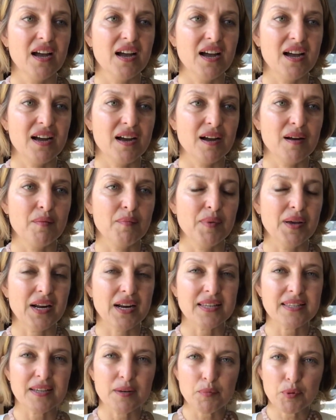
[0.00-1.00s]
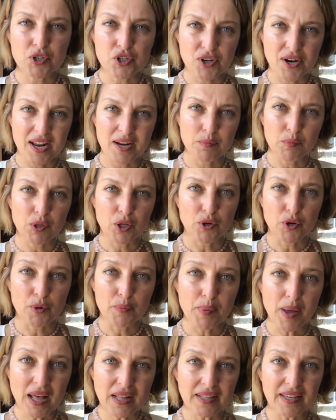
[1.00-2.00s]
And I said, put your hand below your
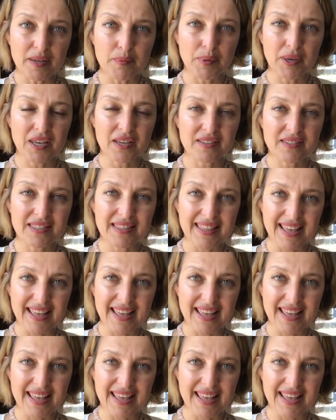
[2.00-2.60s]
belly because